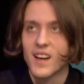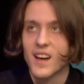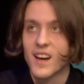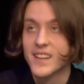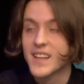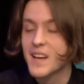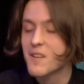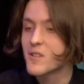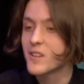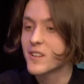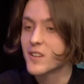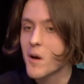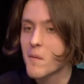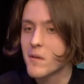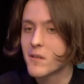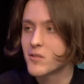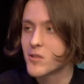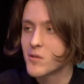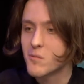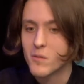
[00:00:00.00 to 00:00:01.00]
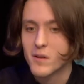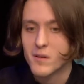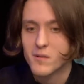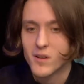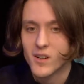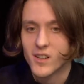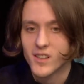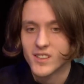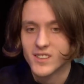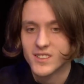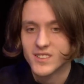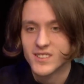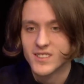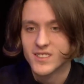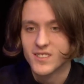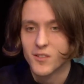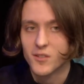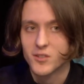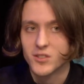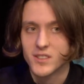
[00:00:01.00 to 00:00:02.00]
get where you're coming from with
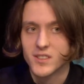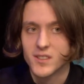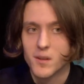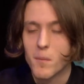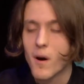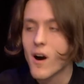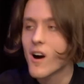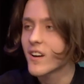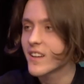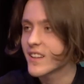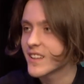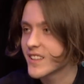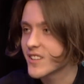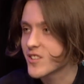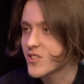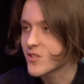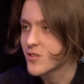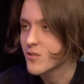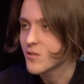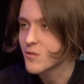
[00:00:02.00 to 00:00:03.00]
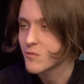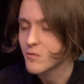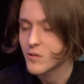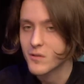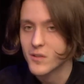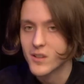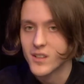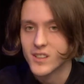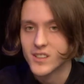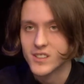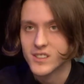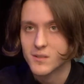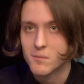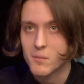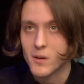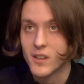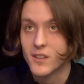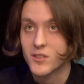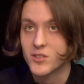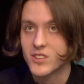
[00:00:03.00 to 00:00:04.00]
obviously the parking issue
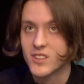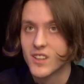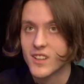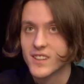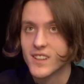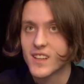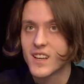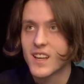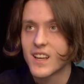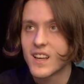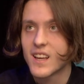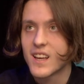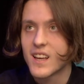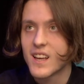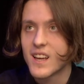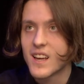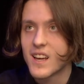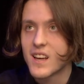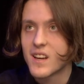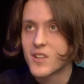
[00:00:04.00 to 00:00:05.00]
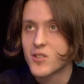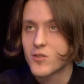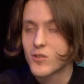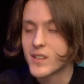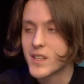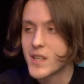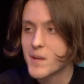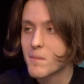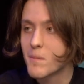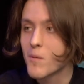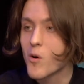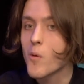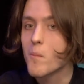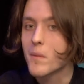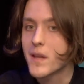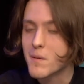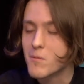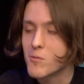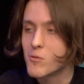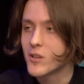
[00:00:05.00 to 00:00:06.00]
but obviously like surely the more
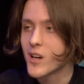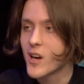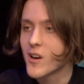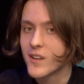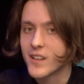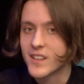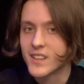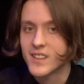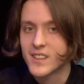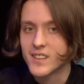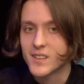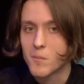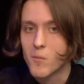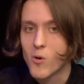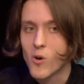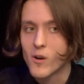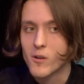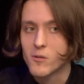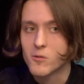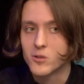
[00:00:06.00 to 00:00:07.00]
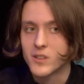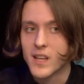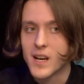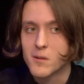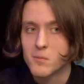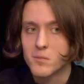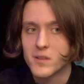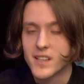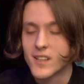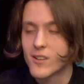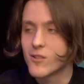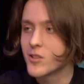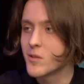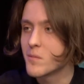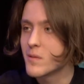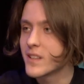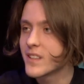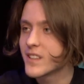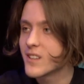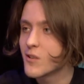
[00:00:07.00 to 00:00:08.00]
people going, the more it would help the
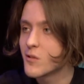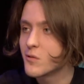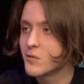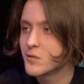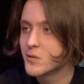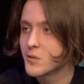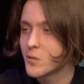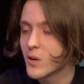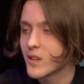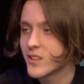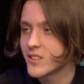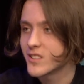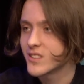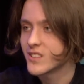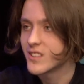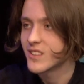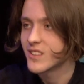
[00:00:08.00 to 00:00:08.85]
economy of Twerton